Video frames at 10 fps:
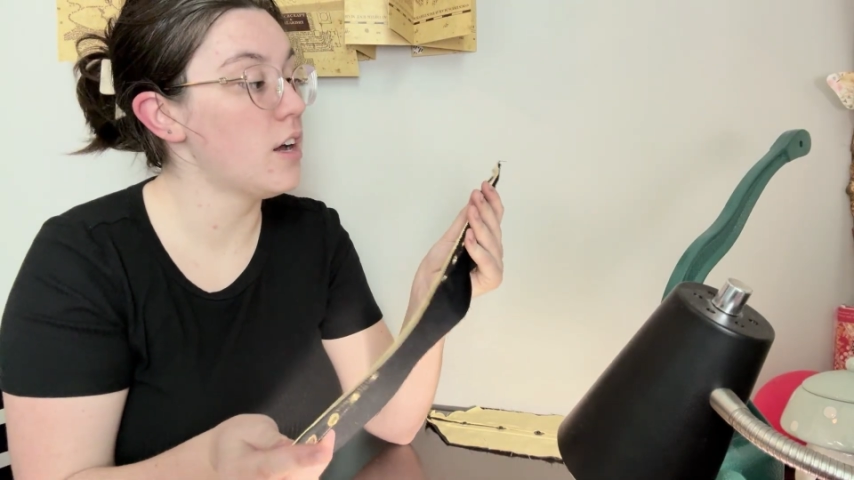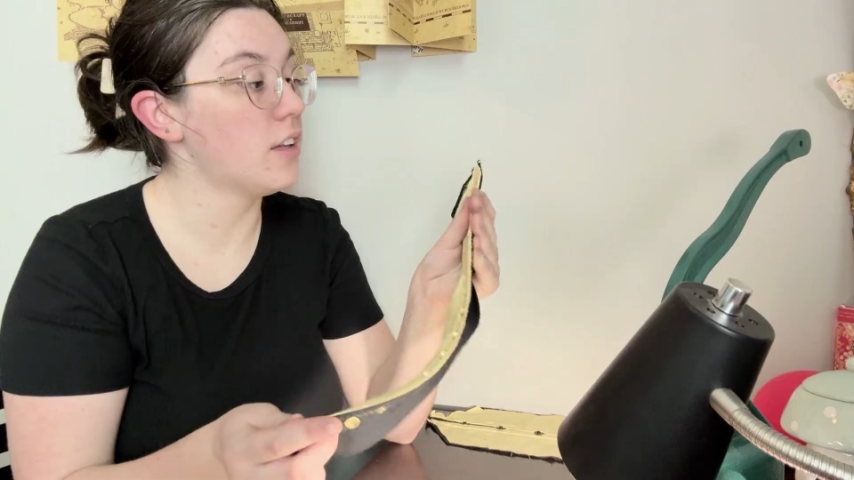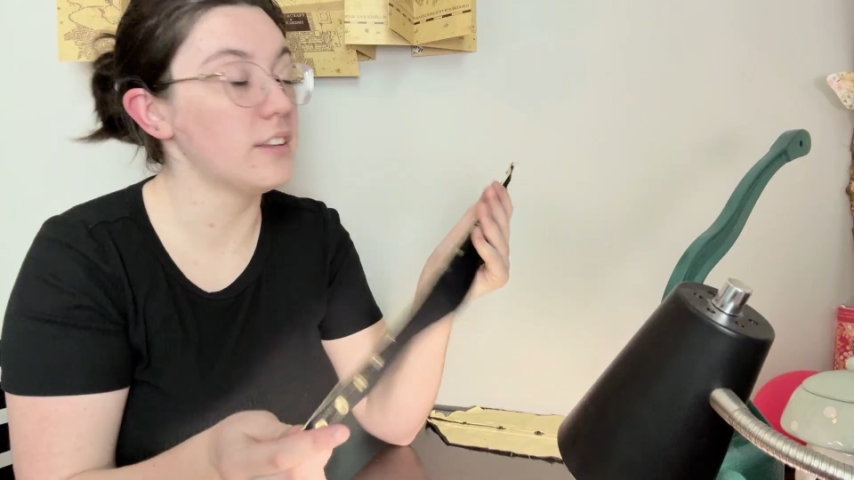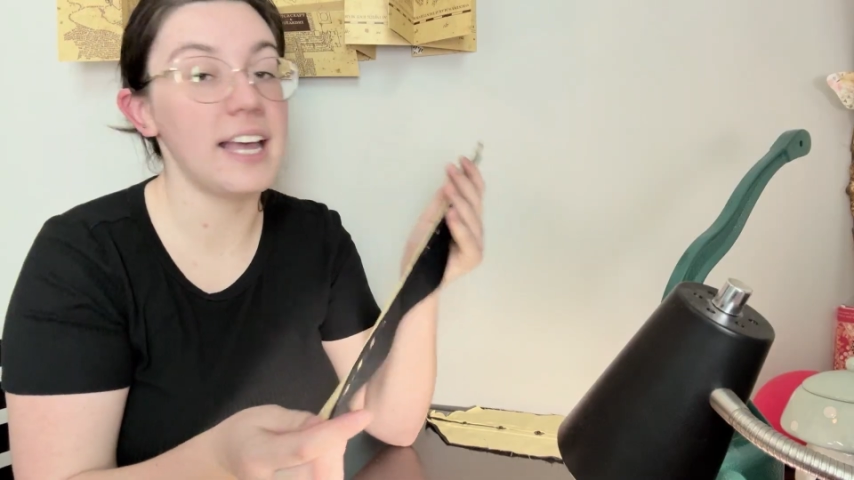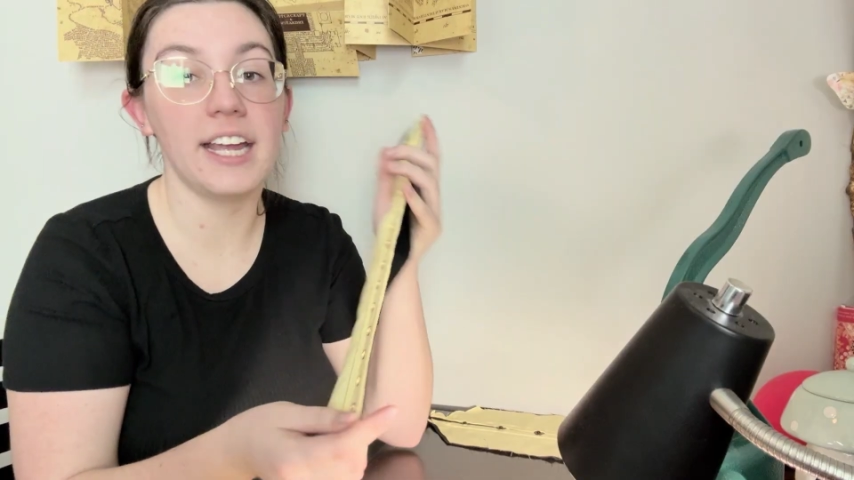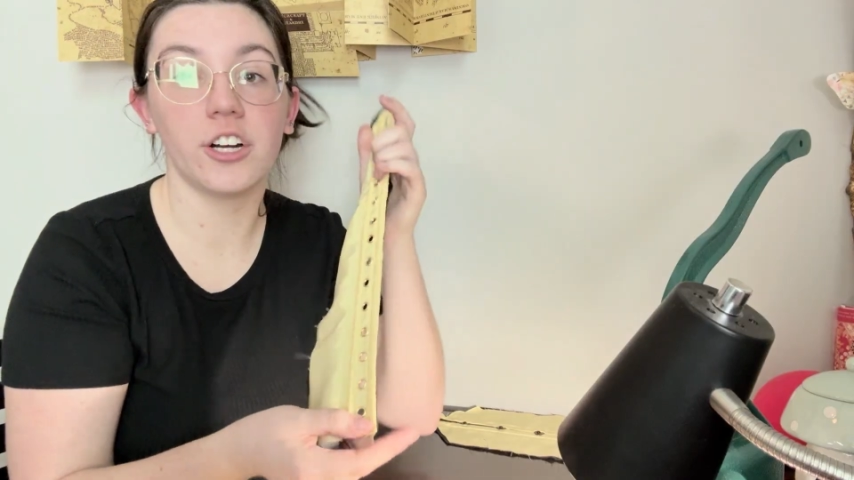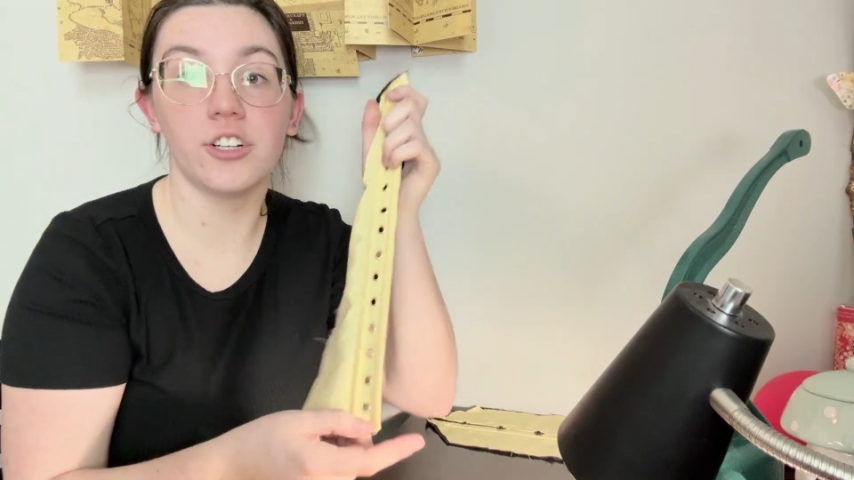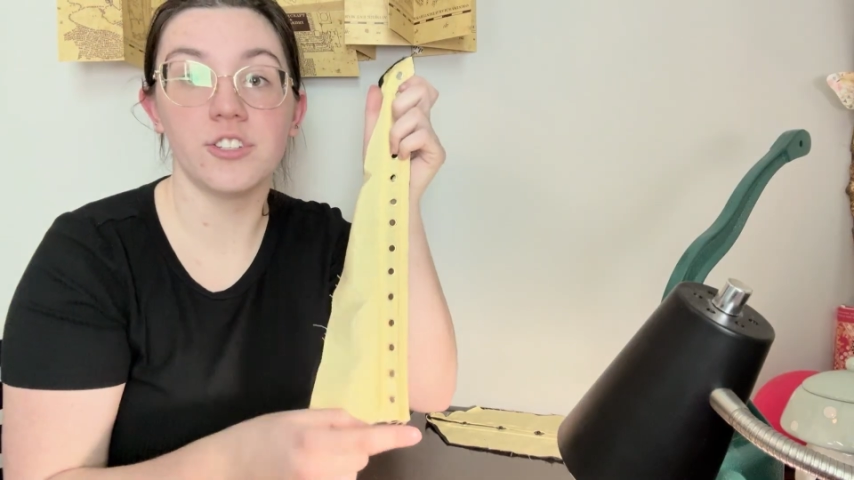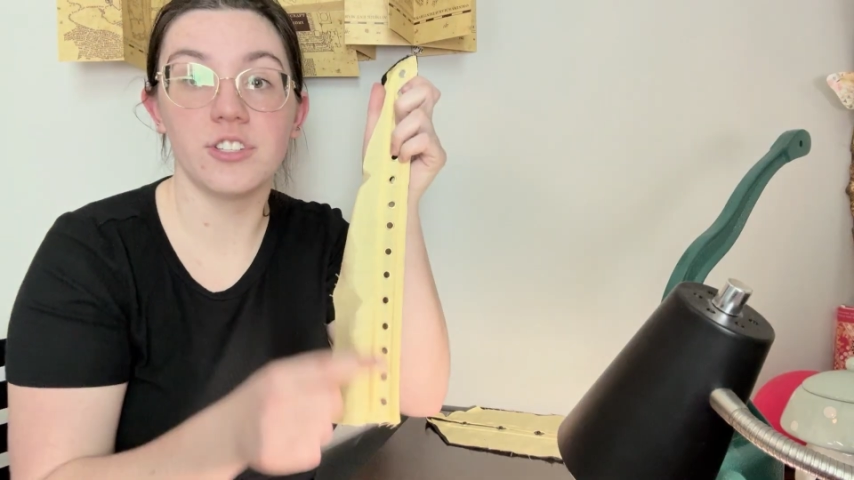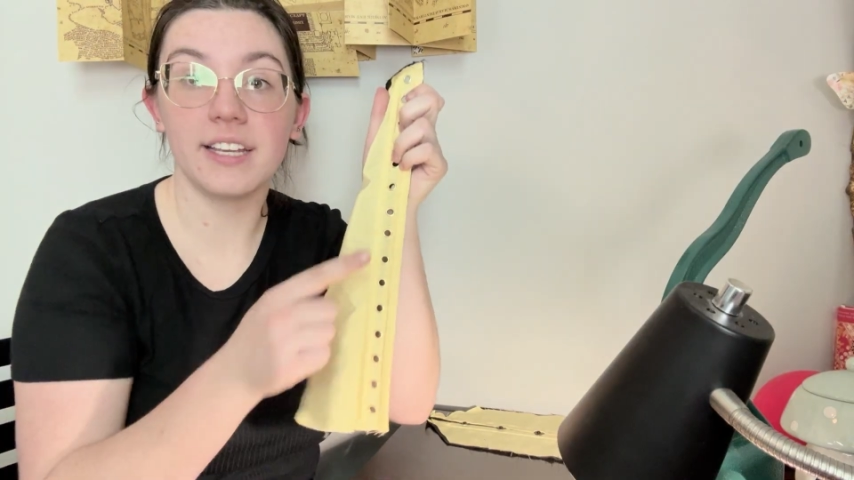
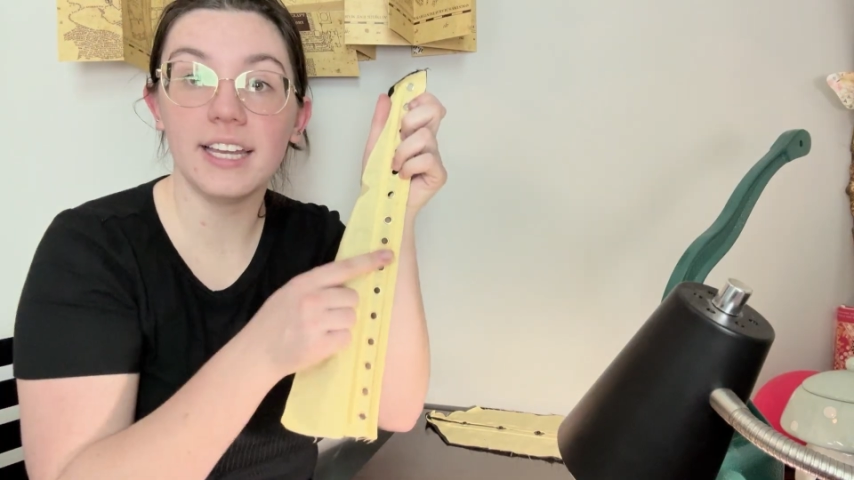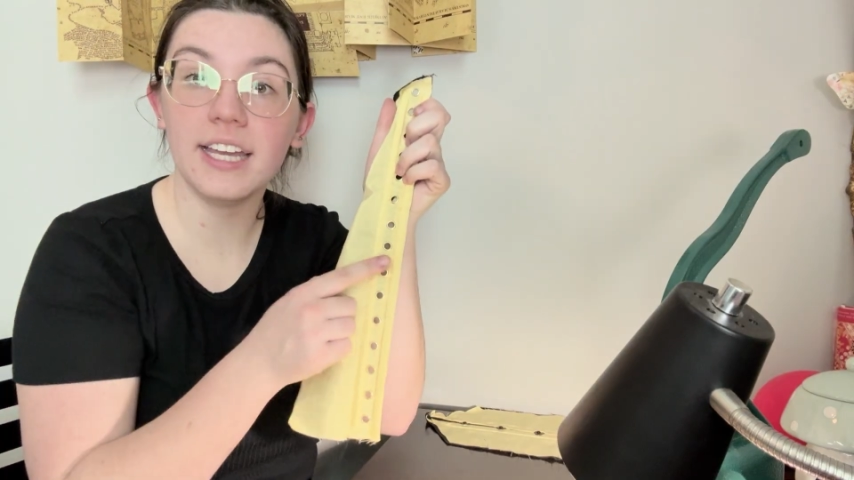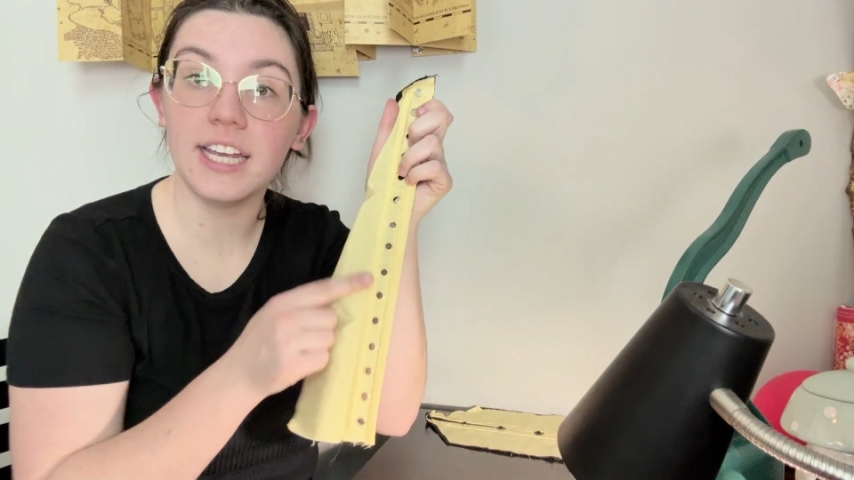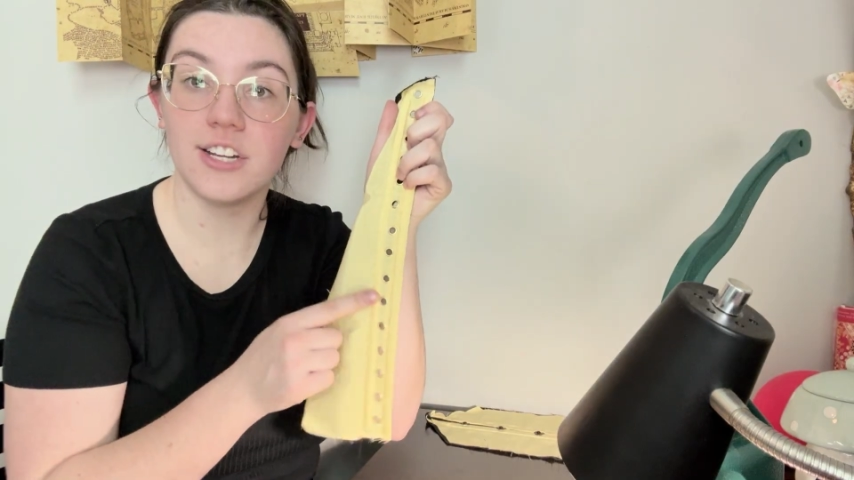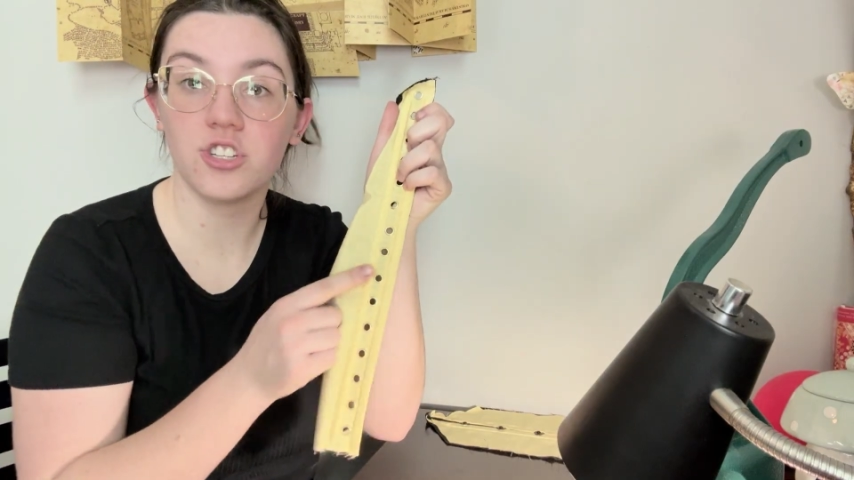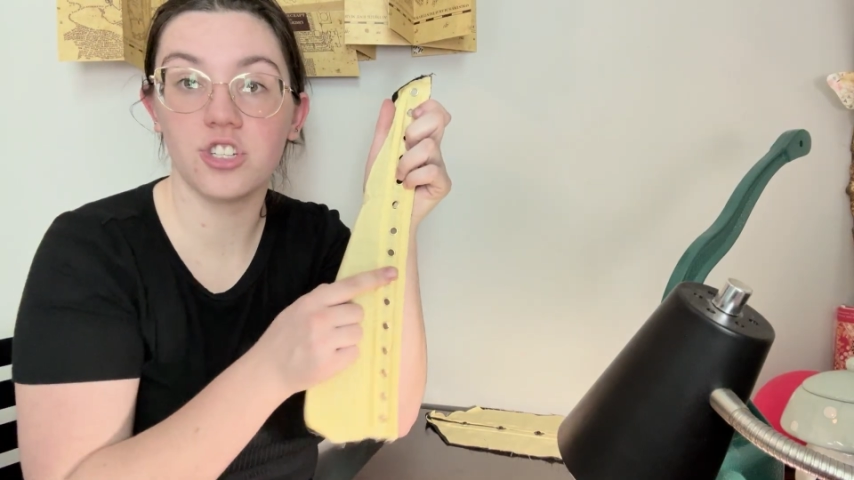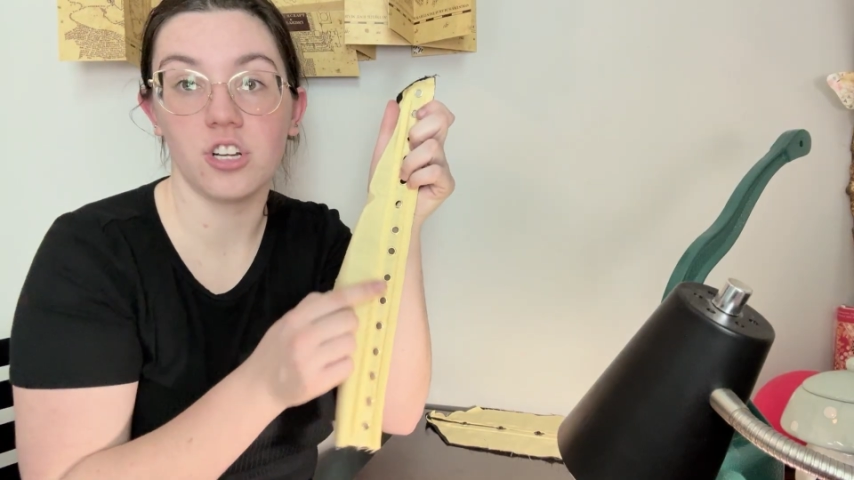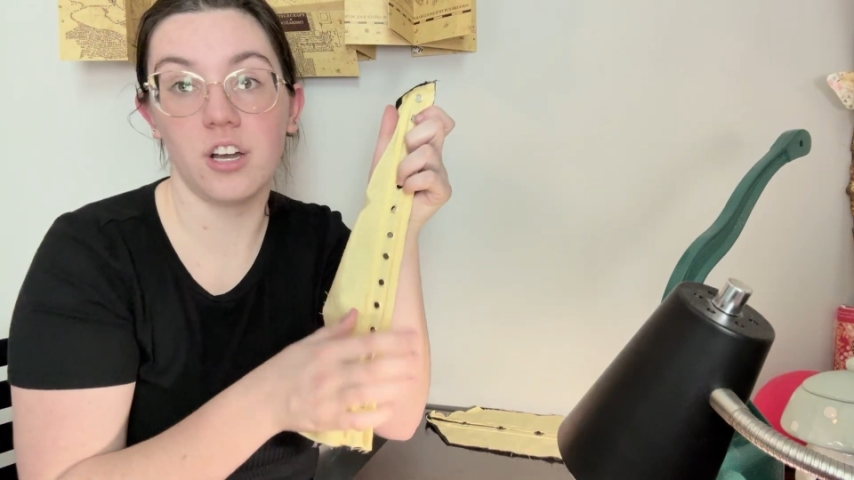layers each